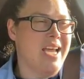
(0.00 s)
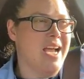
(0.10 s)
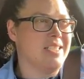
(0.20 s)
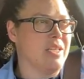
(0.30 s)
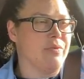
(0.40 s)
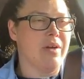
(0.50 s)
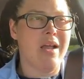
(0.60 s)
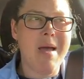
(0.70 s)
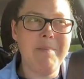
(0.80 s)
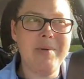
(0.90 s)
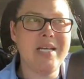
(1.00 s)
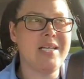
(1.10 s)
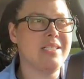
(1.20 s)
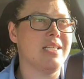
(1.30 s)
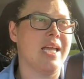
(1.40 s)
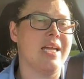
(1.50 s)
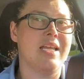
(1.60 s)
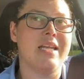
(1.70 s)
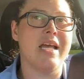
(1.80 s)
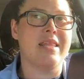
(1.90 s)
at different companies,
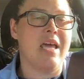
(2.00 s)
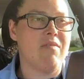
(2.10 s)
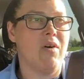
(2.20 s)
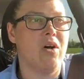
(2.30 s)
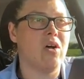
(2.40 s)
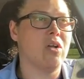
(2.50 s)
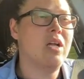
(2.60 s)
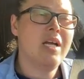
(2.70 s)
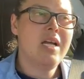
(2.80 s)
and they've all,